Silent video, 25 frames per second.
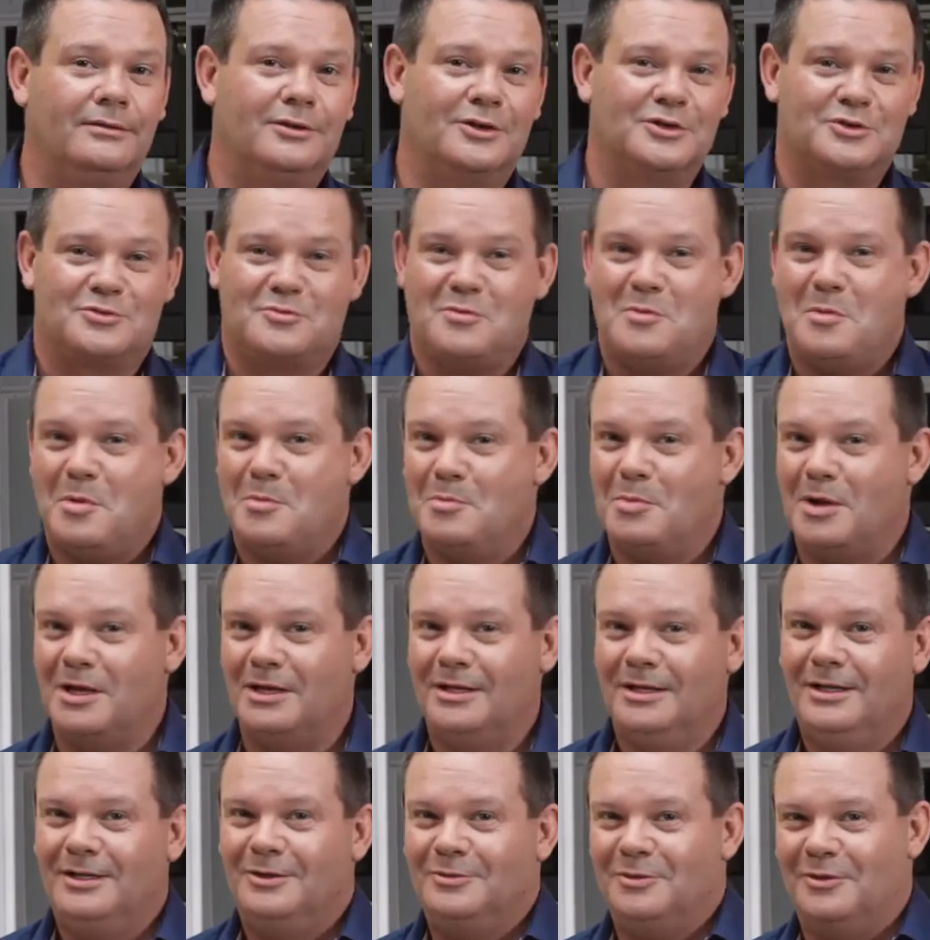because remember,
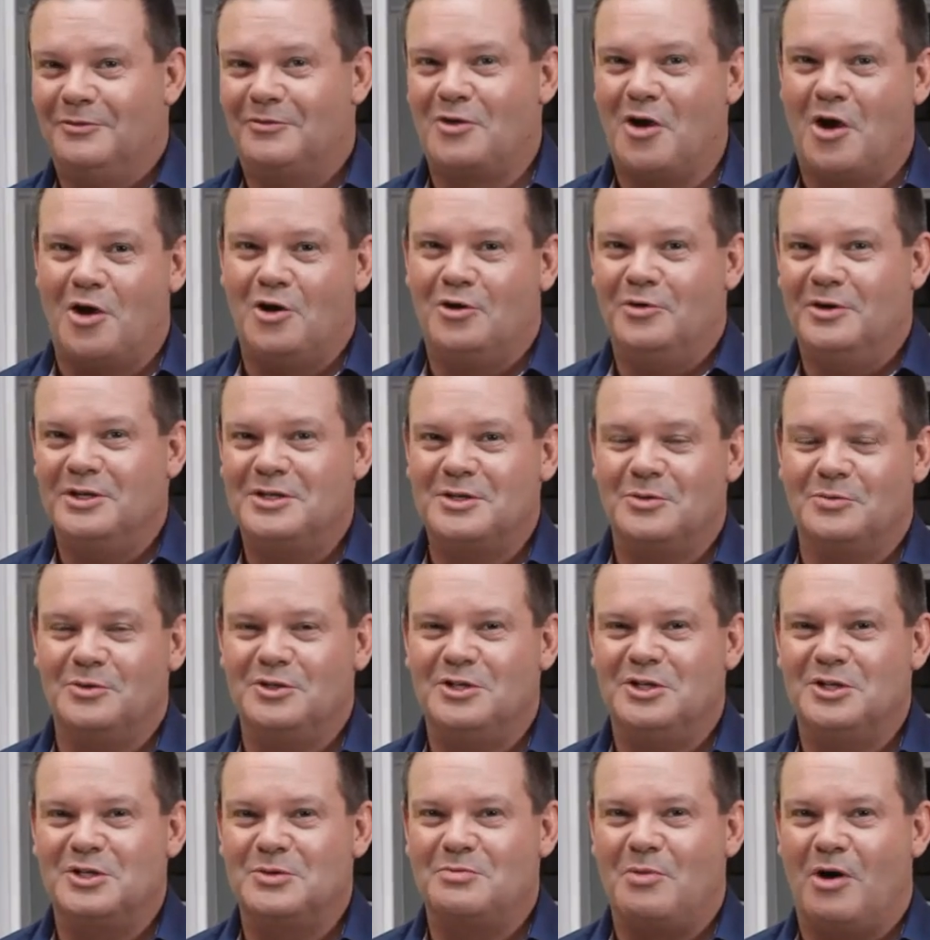we've got harissa,
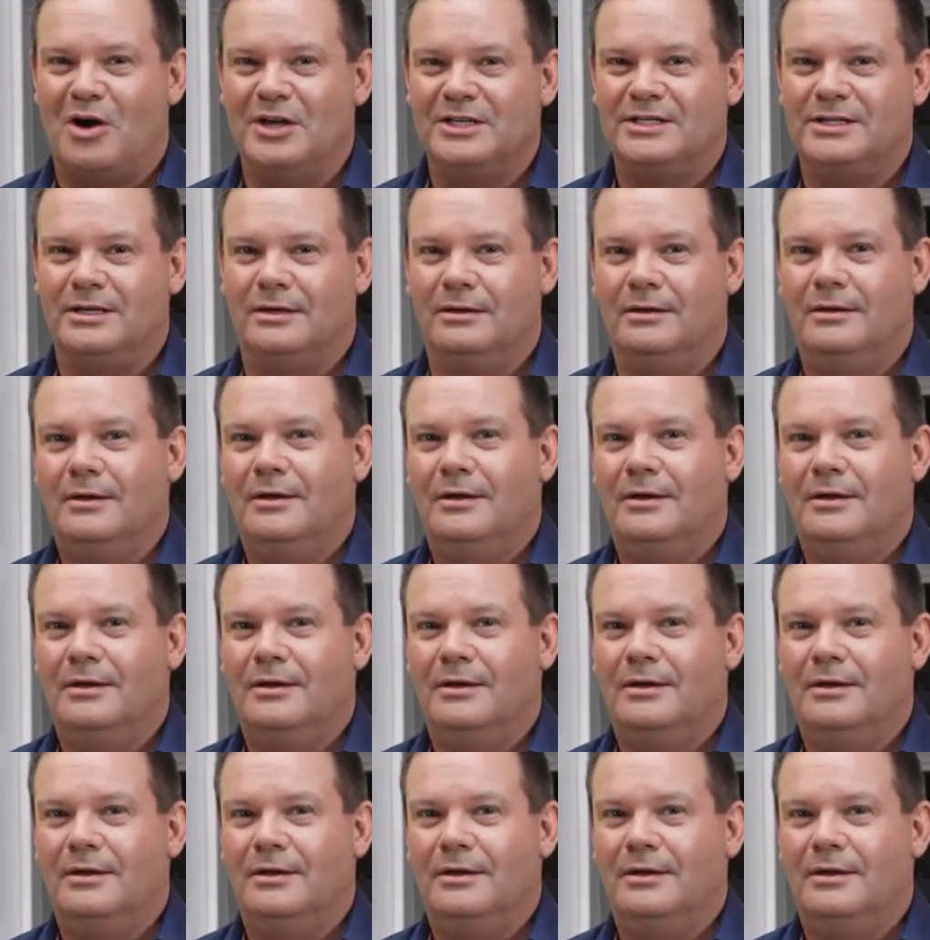which is spicy.